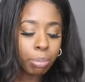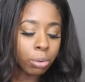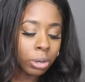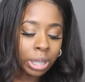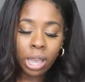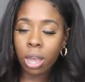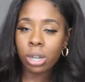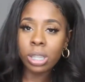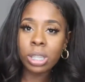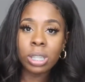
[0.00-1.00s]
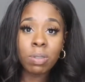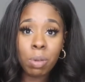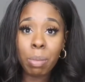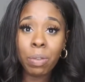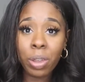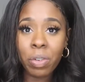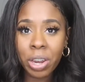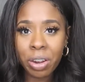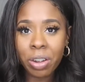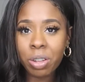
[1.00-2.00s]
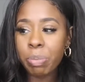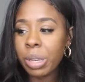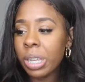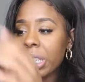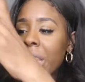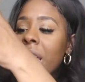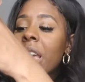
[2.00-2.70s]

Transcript: brutally honest. This is one of my favorite hair companies.